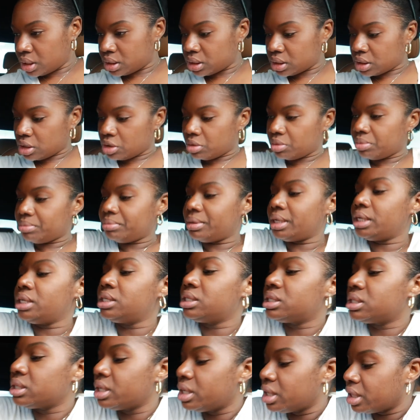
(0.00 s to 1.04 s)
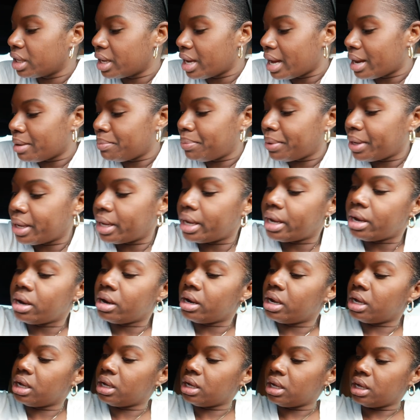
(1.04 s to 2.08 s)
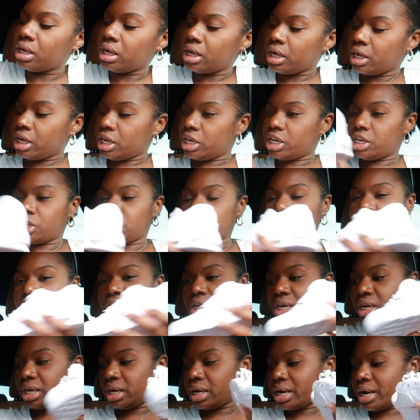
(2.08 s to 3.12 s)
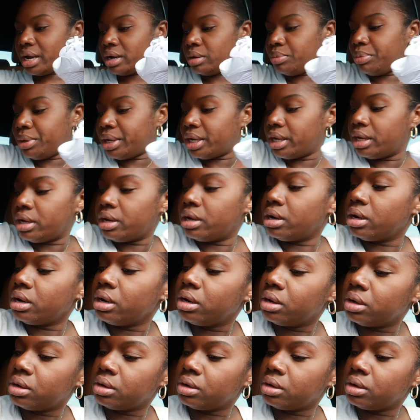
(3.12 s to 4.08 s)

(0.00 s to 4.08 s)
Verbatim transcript: So Mason got a pair and Jaden got a pair.